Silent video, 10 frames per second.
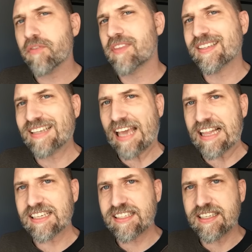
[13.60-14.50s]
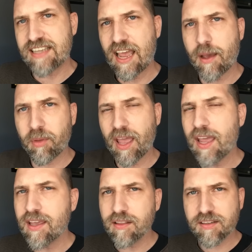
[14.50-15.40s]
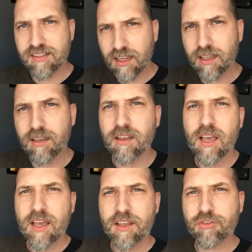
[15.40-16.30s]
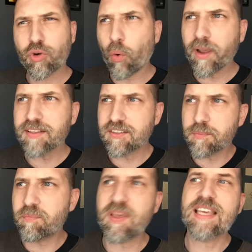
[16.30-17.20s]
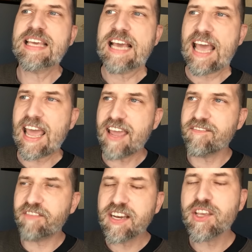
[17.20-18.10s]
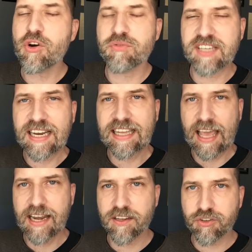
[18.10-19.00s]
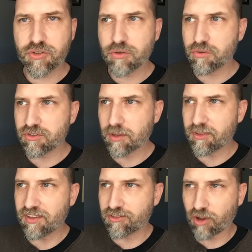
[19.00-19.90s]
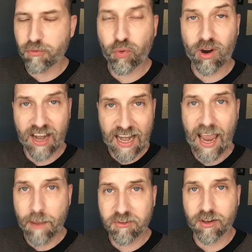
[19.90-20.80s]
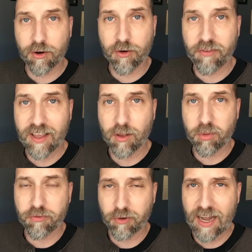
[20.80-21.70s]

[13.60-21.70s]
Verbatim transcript: of this Galaxy Tab A, and the second is going to be a video dedicated to some of the software and apps that are available for